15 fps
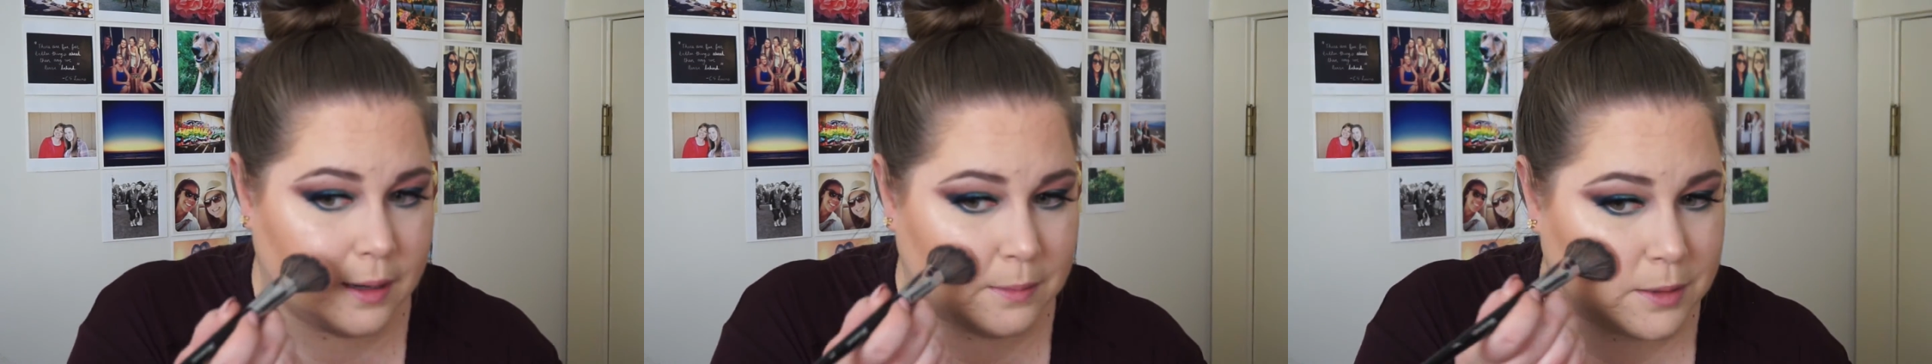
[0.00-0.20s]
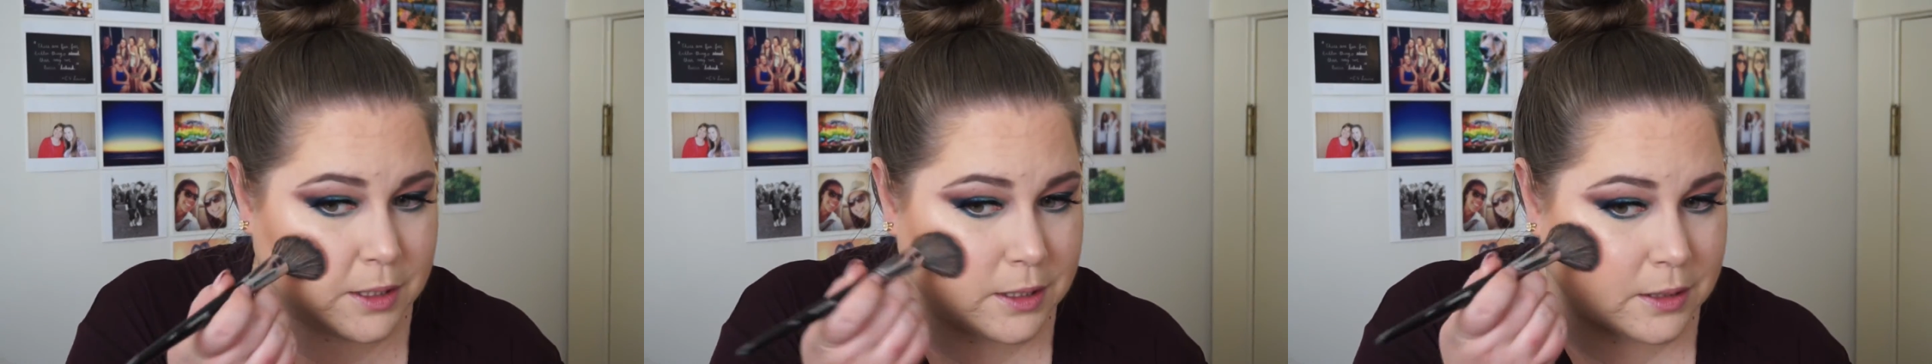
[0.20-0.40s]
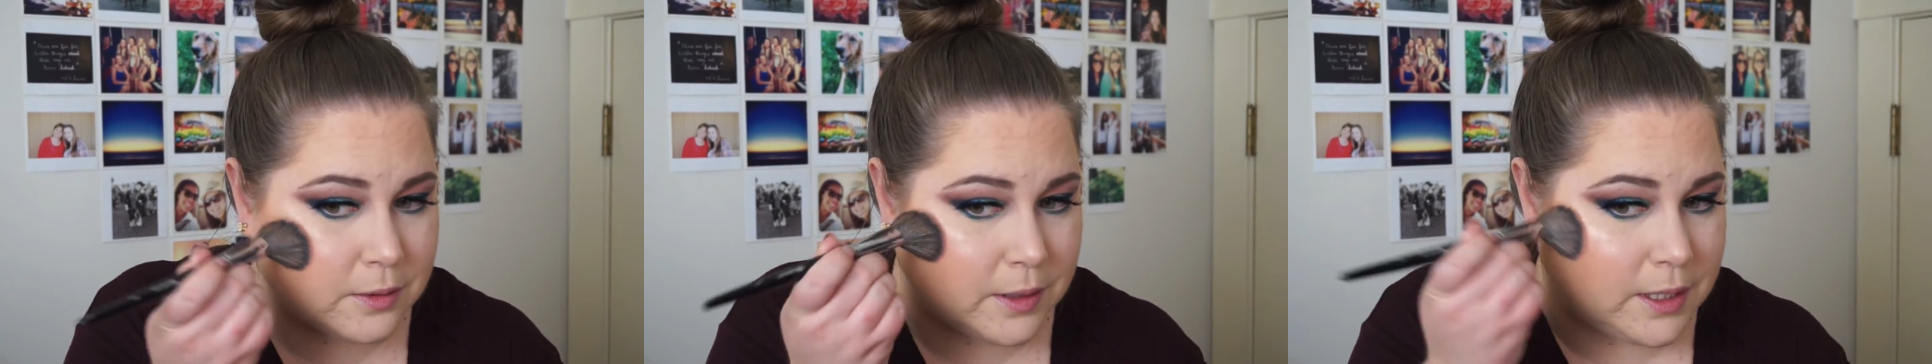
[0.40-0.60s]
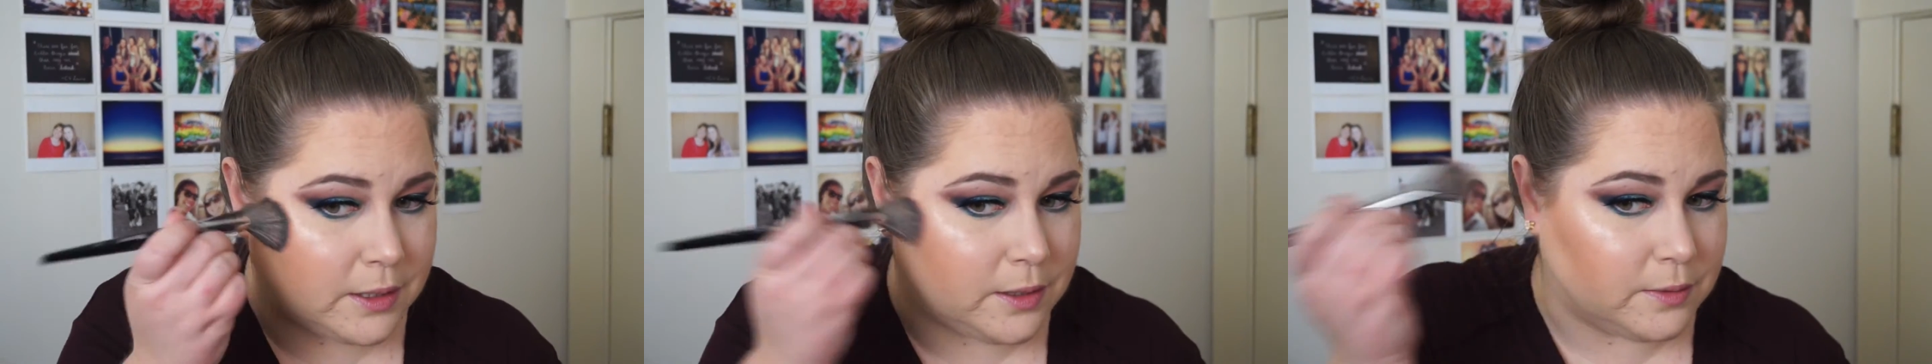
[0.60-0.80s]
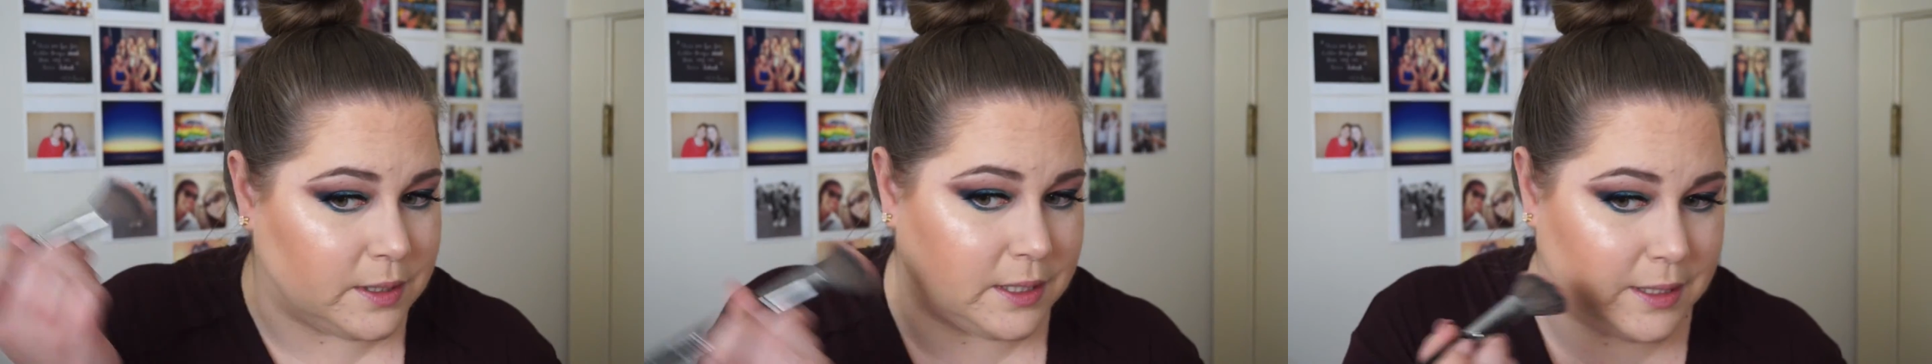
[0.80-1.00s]
I'm just going
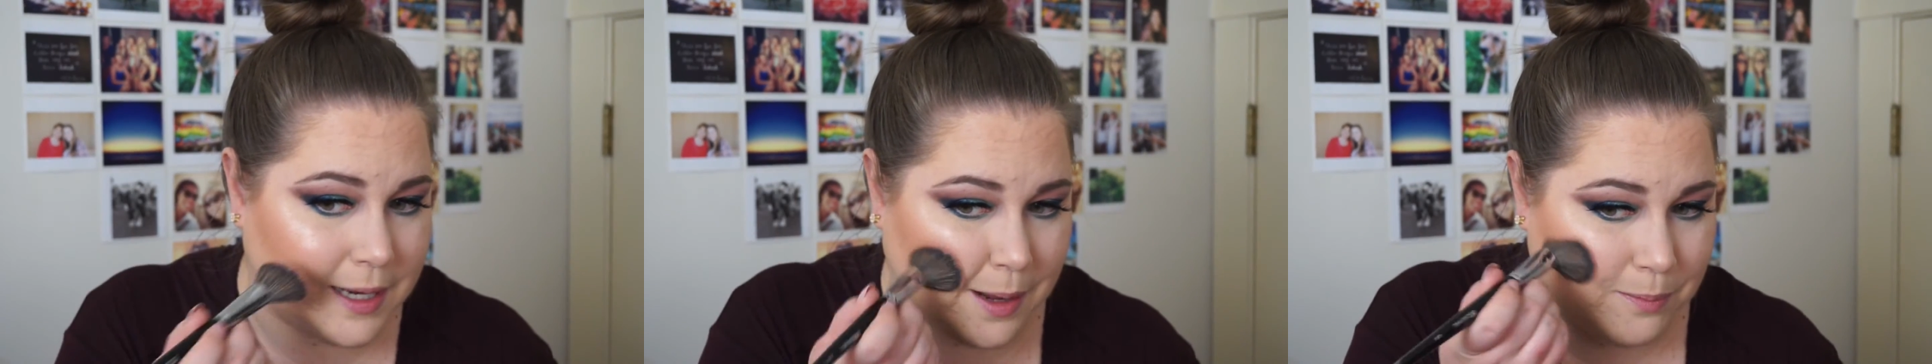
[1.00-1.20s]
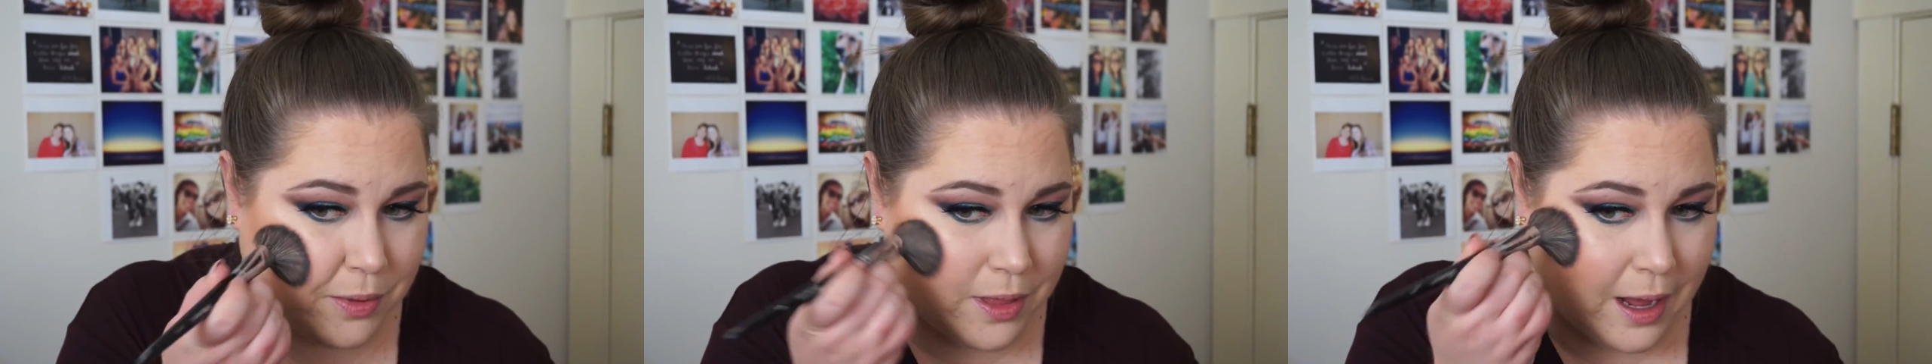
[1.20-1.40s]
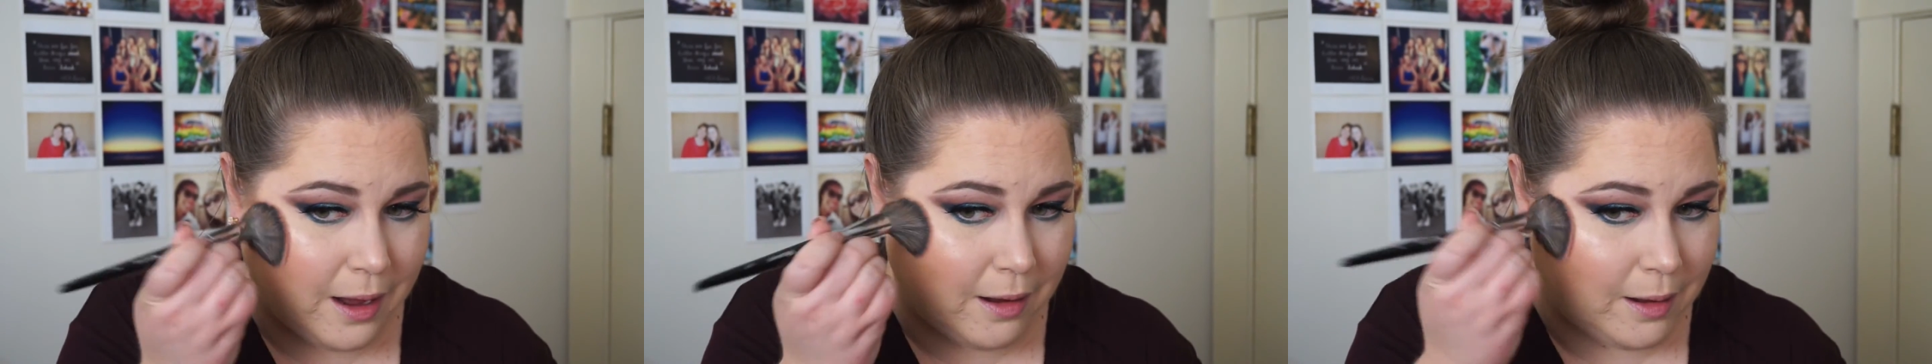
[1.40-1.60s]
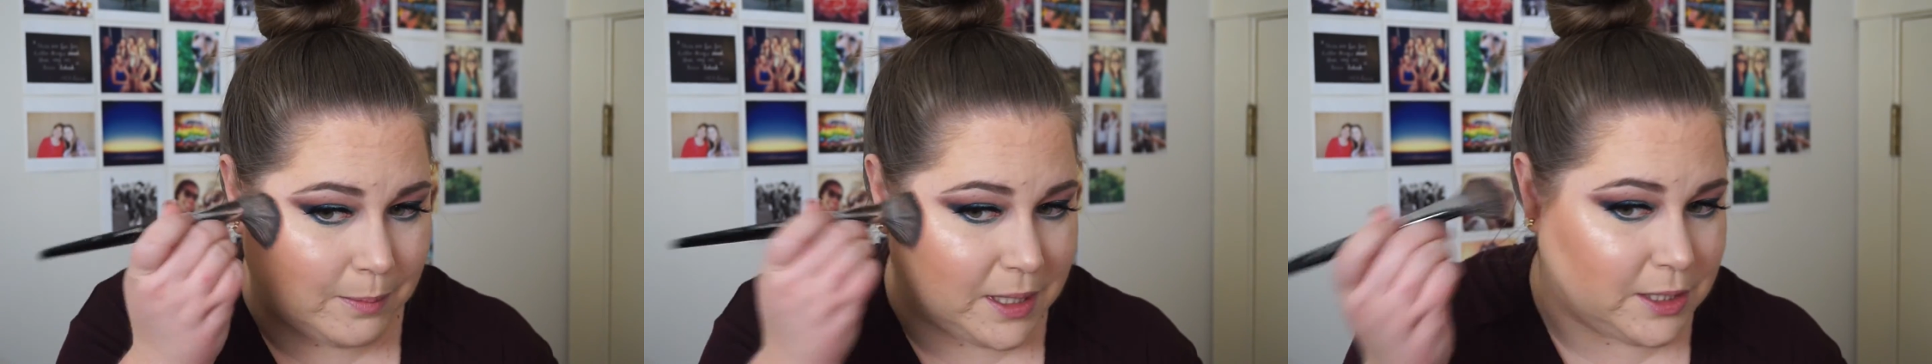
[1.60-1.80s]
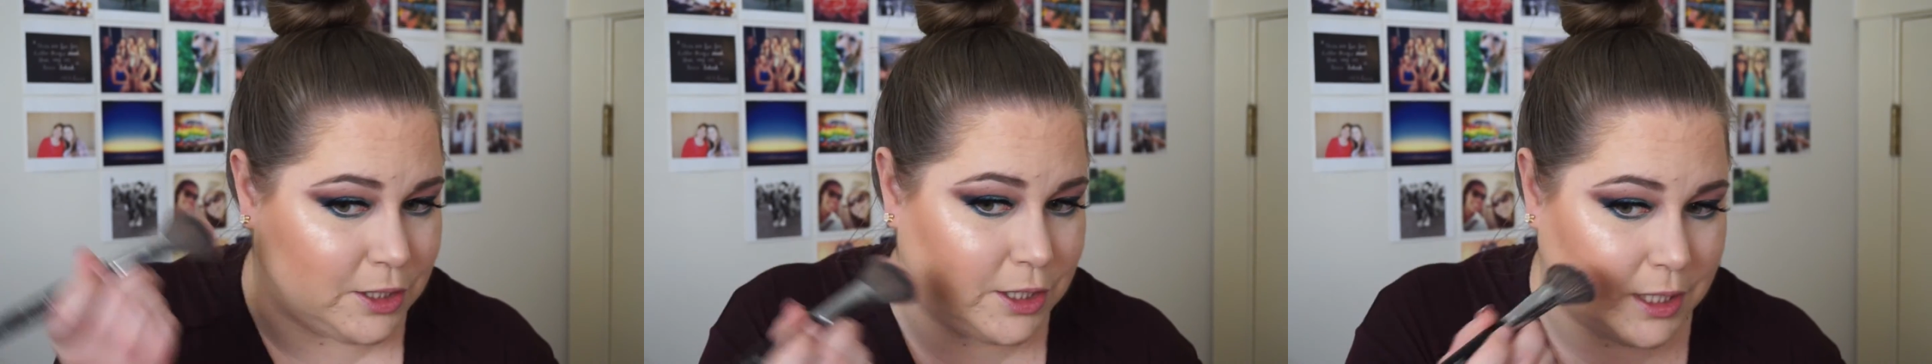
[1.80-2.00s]
to stamp that on
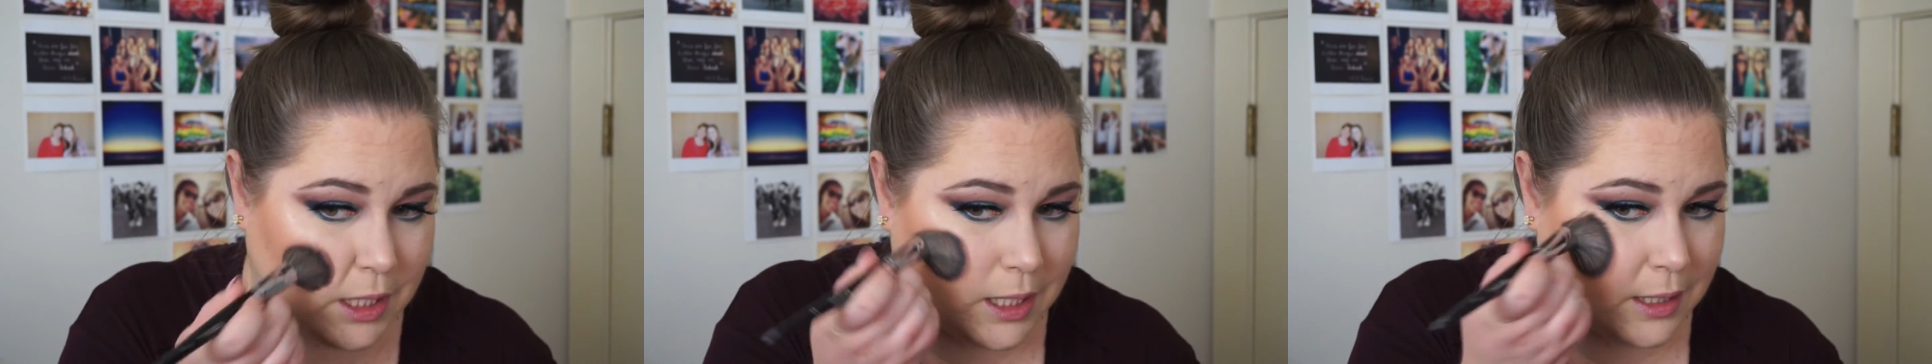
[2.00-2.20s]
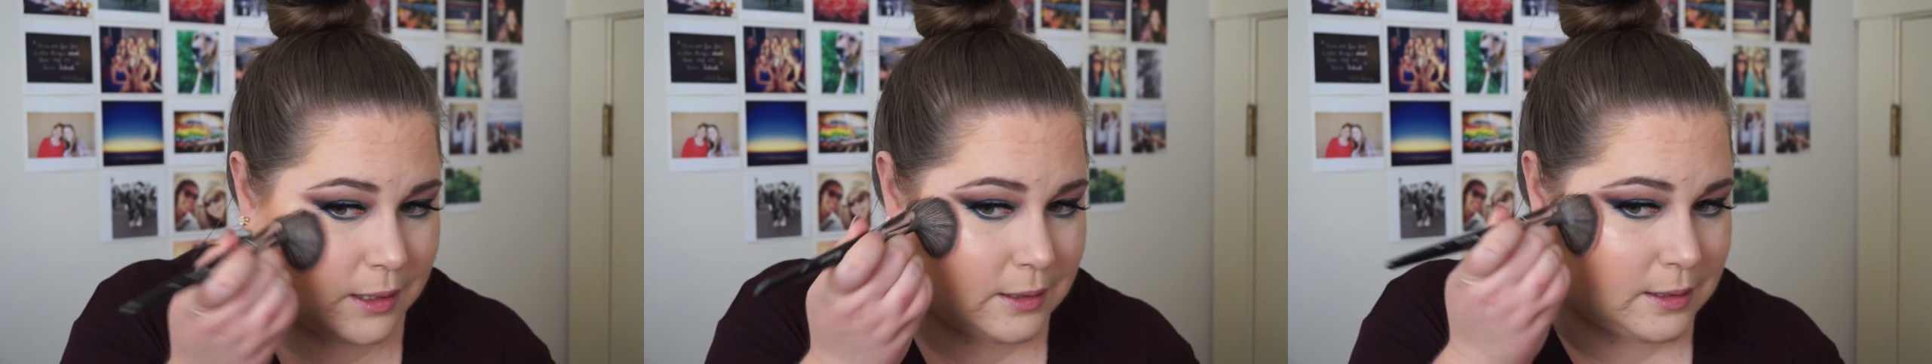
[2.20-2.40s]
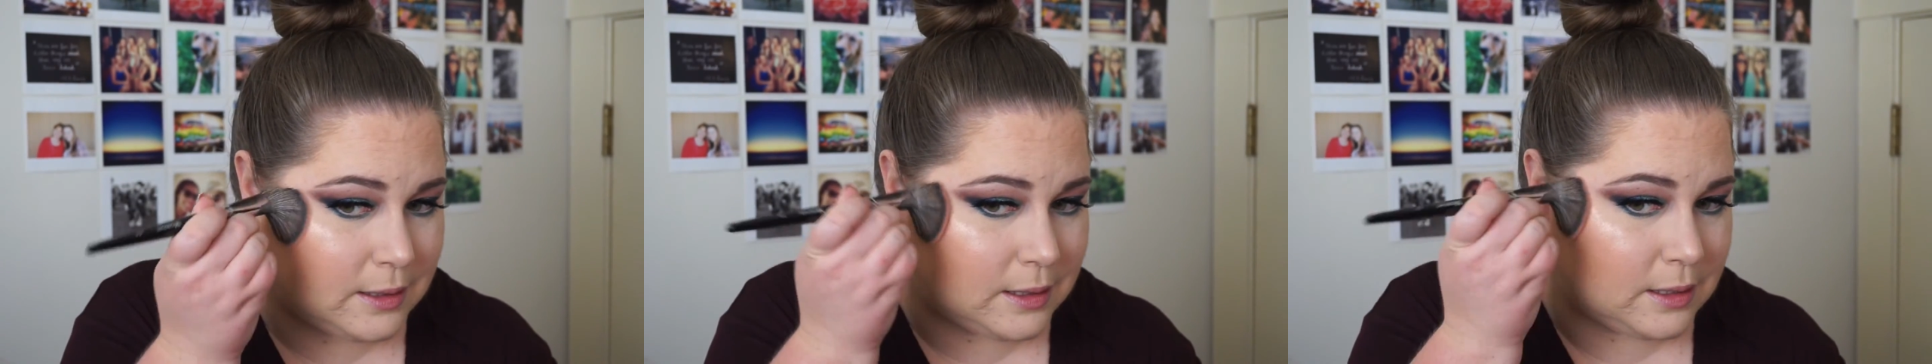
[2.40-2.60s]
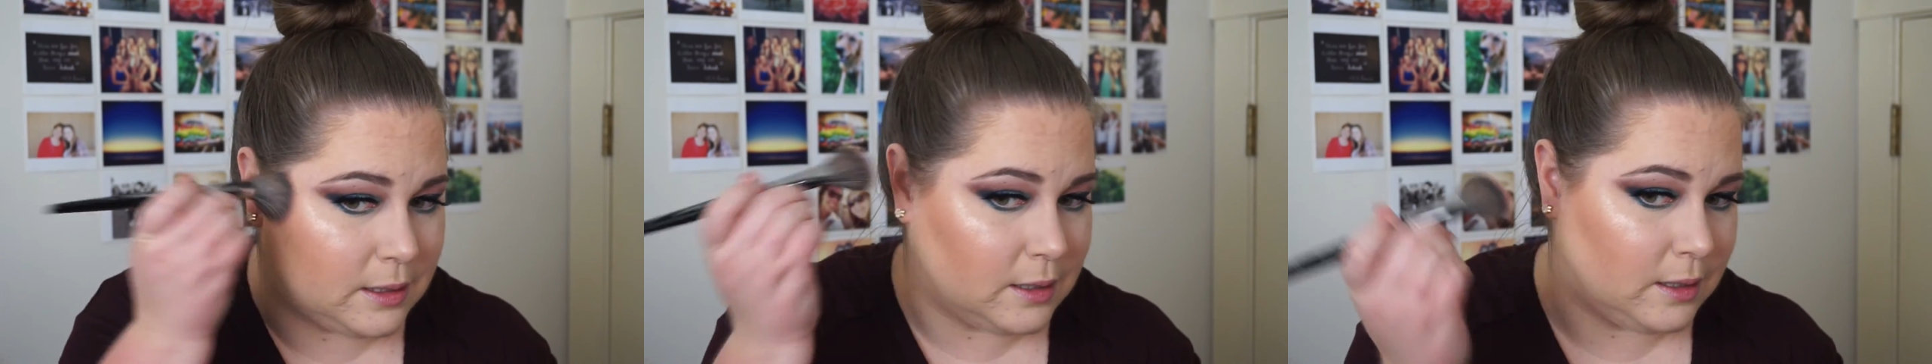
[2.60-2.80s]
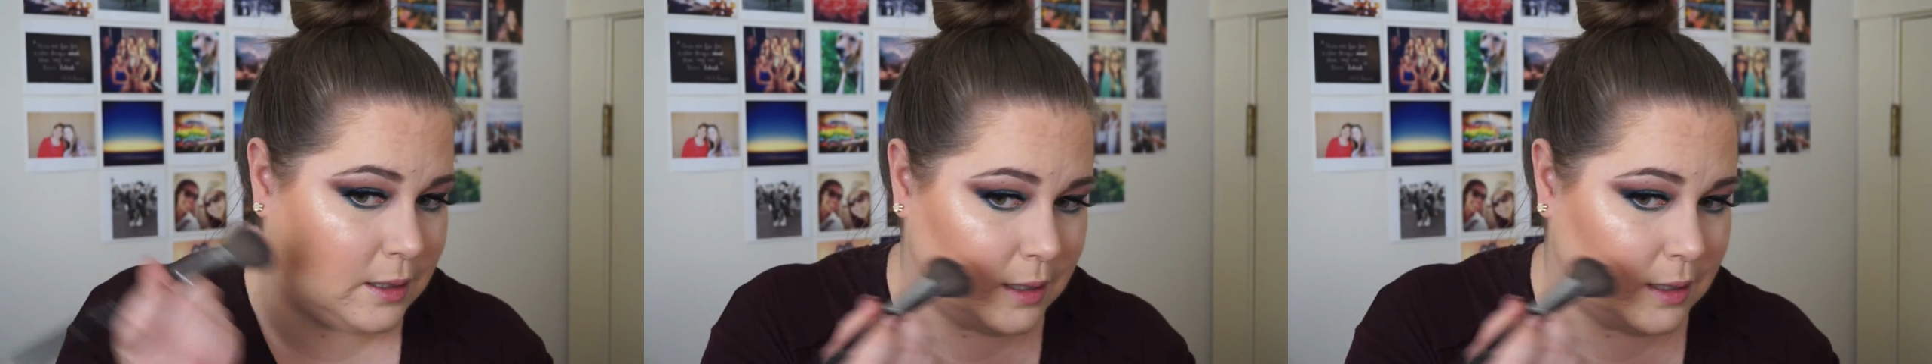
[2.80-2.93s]
my cheeks